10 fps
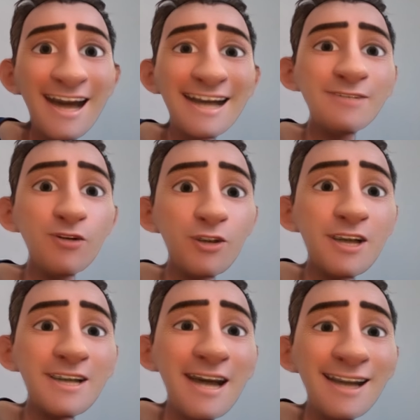Its
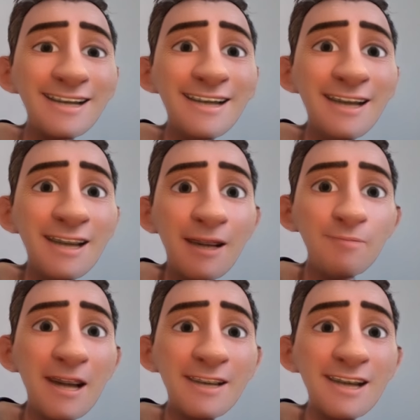versatility
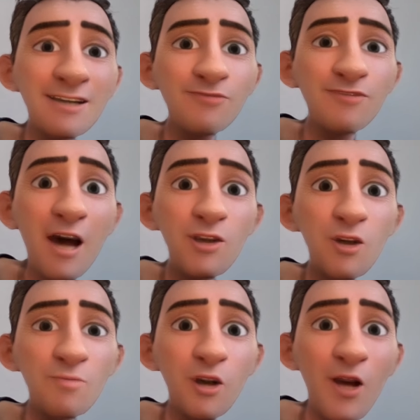makes it a
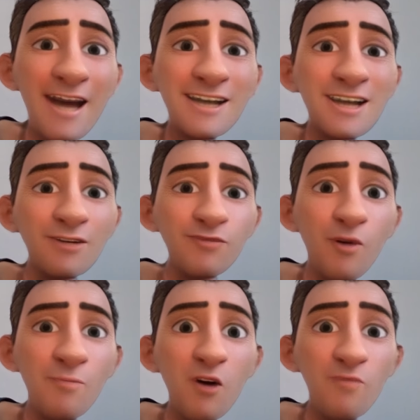valuable asset
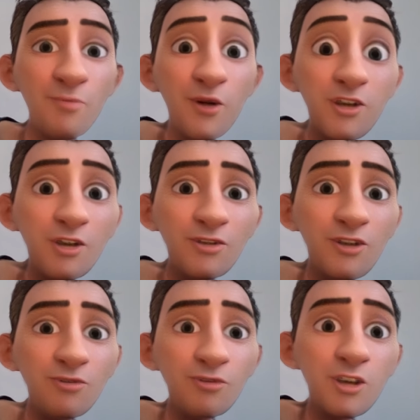for both personal
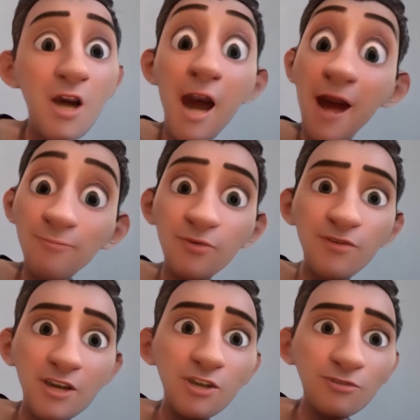use and
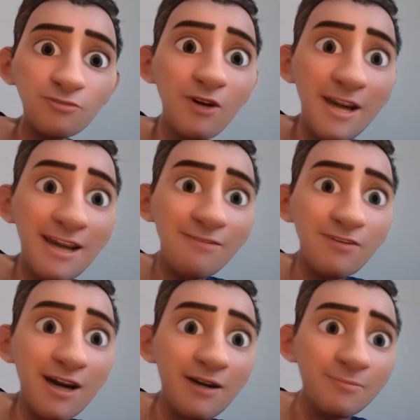professional training
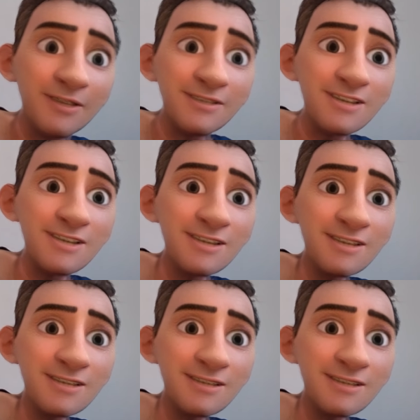environments.